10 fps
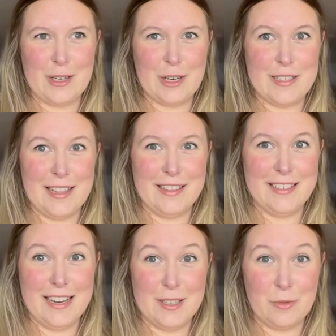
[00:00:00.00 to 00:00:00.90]
because then the
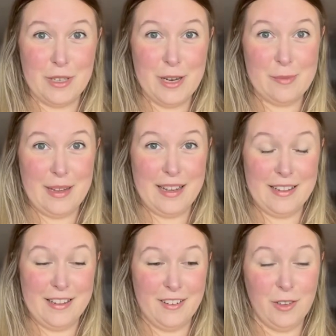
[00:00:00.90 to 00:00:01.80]
dice will hear me
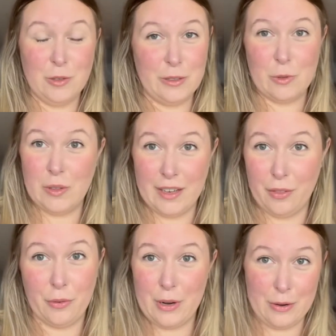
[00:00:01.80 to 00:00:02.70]
and it'll only roll like a
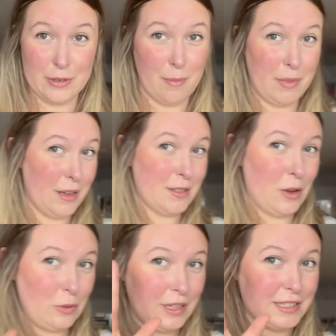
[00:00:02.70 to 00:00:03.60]
3 or something.
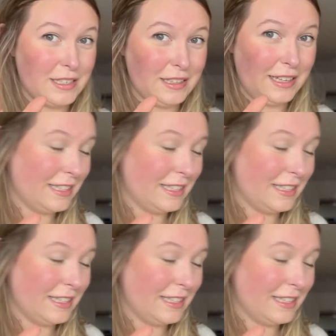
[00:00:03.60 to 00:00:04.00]
So let's